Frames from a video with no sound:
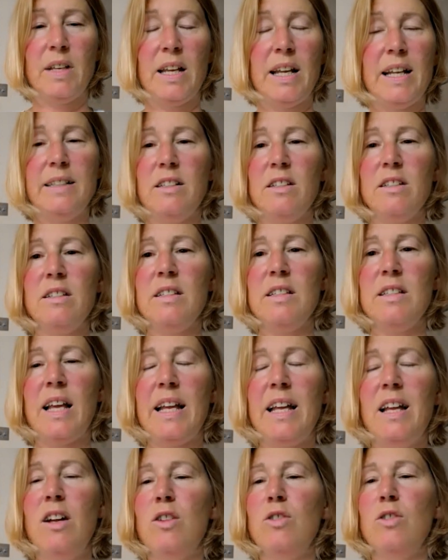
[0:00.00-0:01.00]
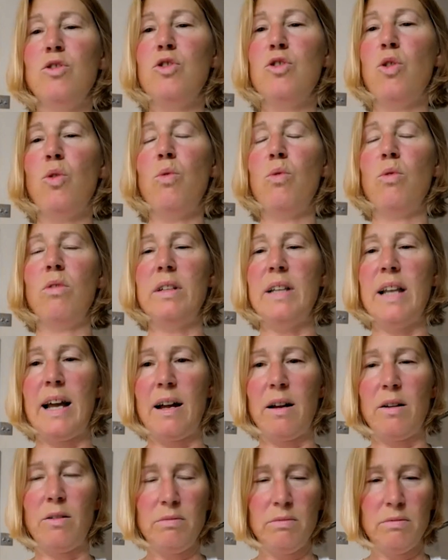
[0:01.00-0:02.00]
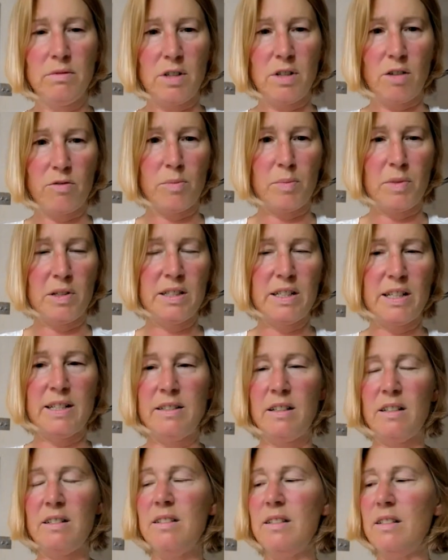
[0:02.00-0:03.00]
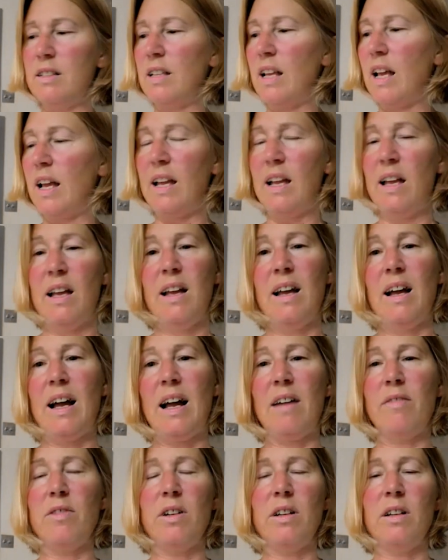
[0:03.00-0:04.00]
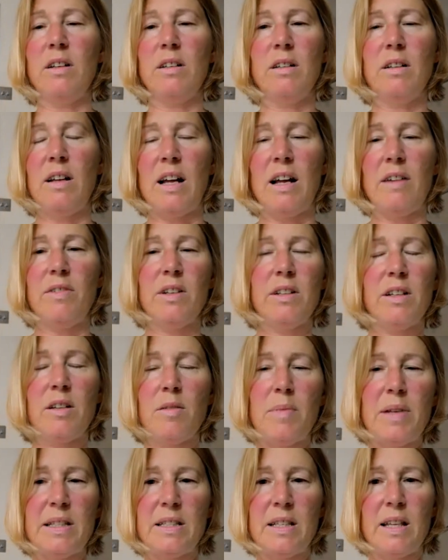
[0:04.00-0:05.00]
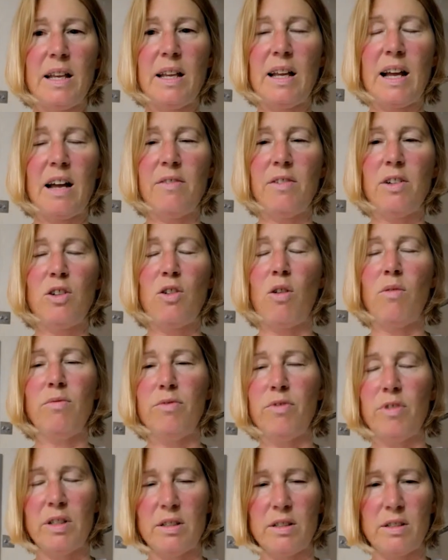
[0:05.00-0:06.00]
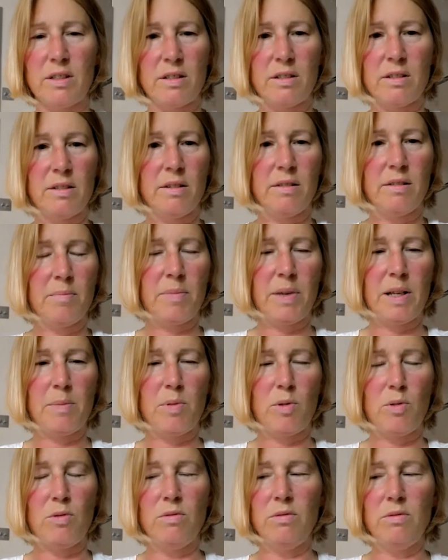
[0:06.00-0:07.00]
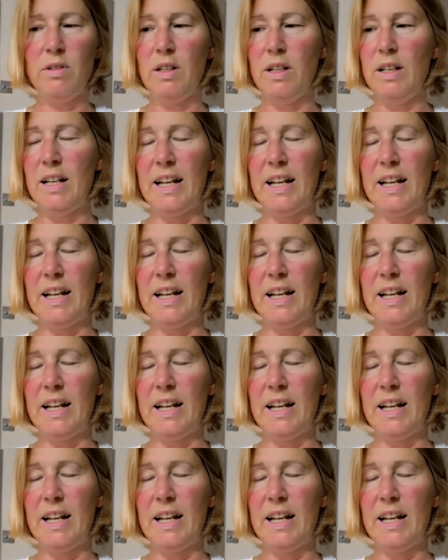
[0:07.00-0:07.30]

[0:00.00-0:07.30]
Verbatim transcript: It doesn't say, talk now, government. It doesn't say, have a committee, have a conference, people.